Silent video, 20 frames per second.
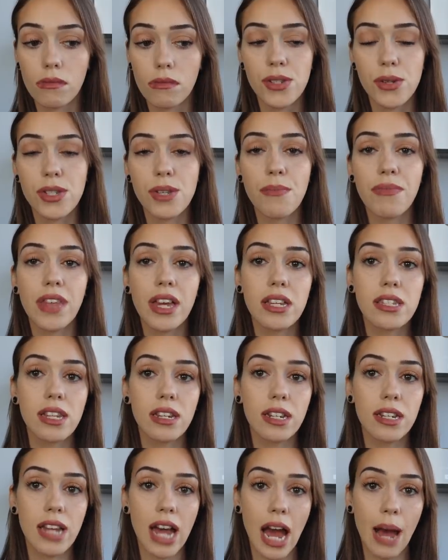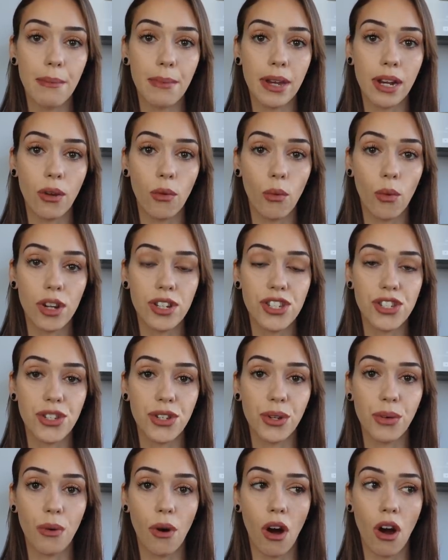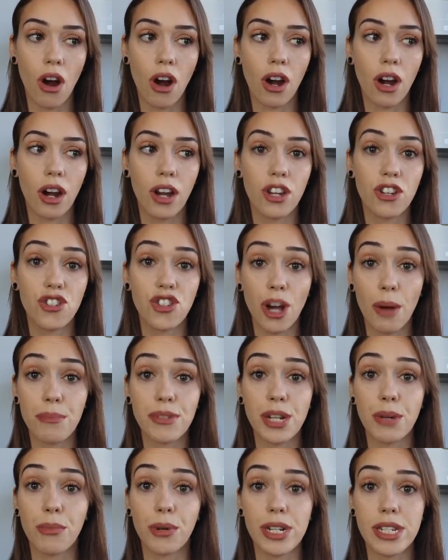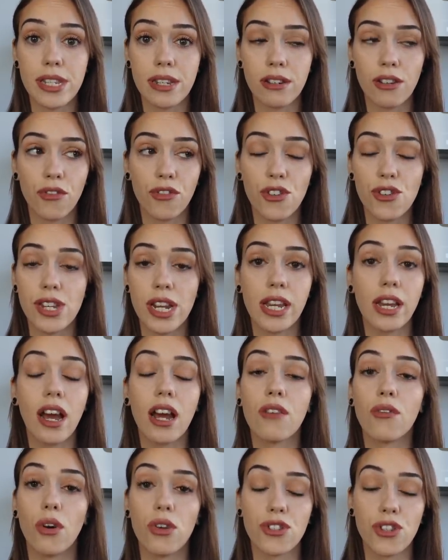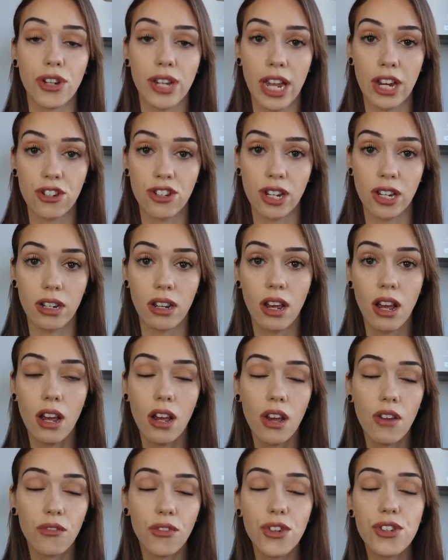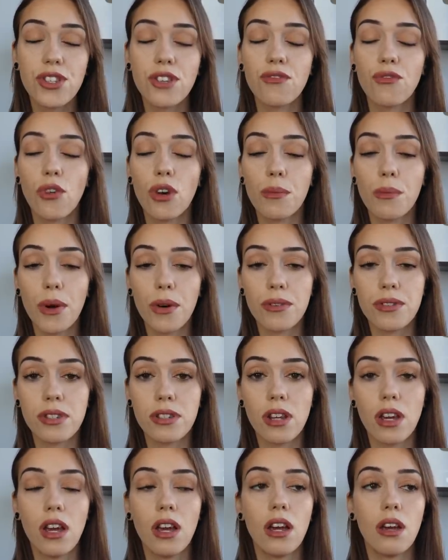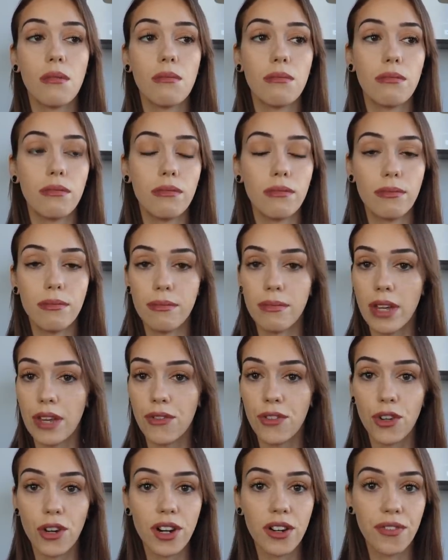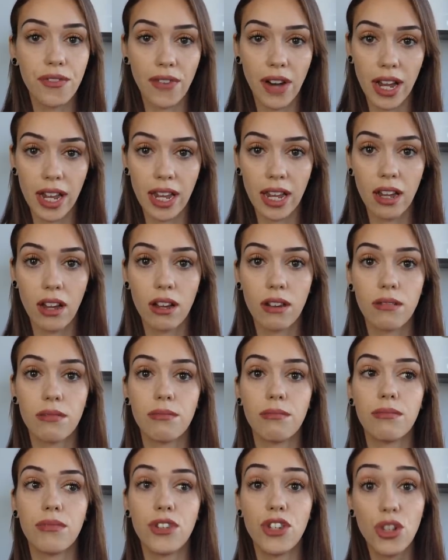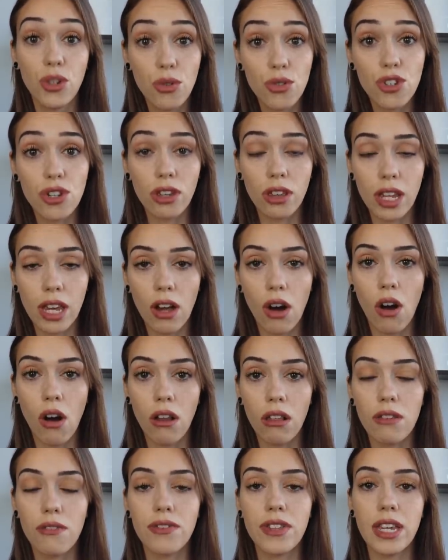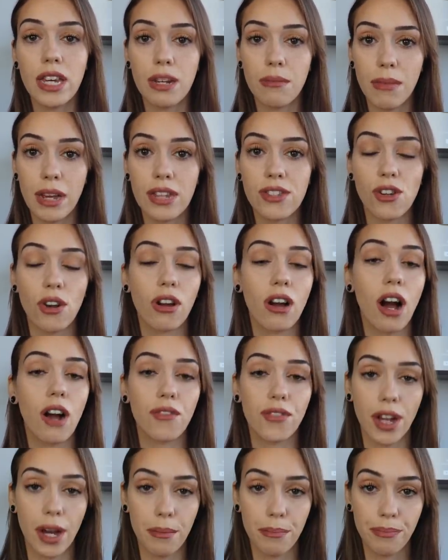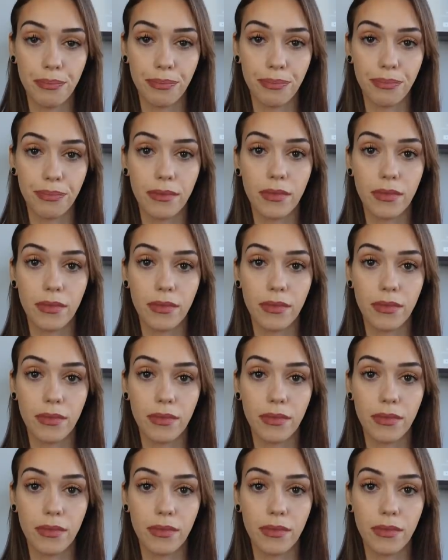So some things that need to happen once you are jumped in prison, if there's any kind of altercation. First and foremost, if you're in a fight, usually all of the inmates are cuffed up,